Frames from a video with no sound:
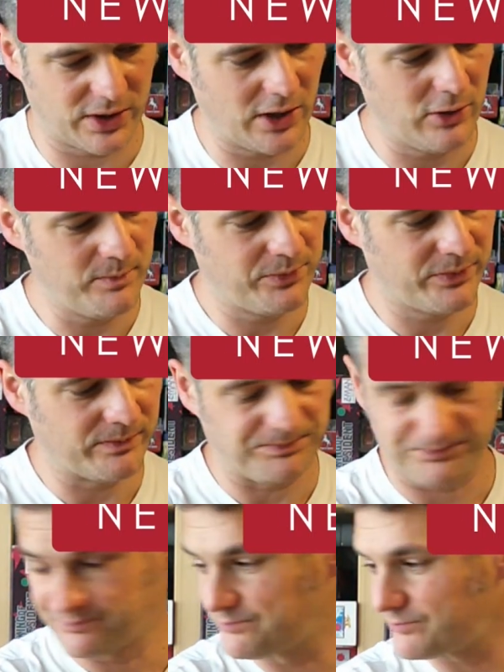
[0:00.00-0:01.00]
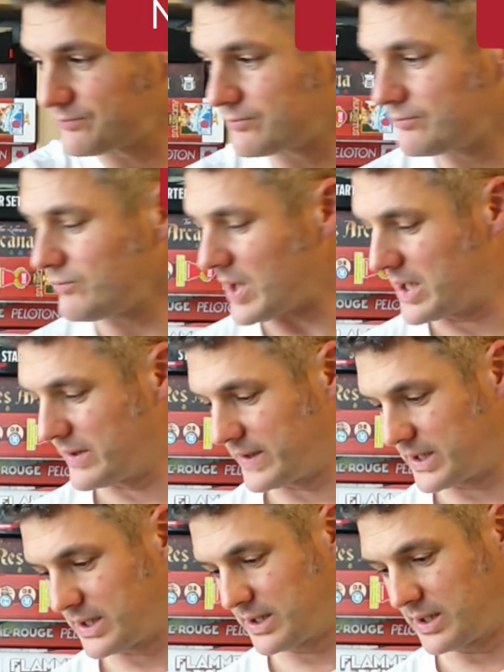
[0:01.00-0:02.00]
now.
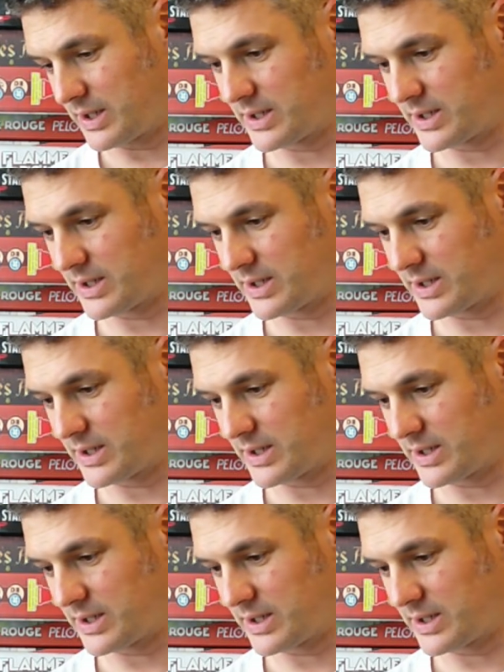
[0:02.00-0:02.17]
Then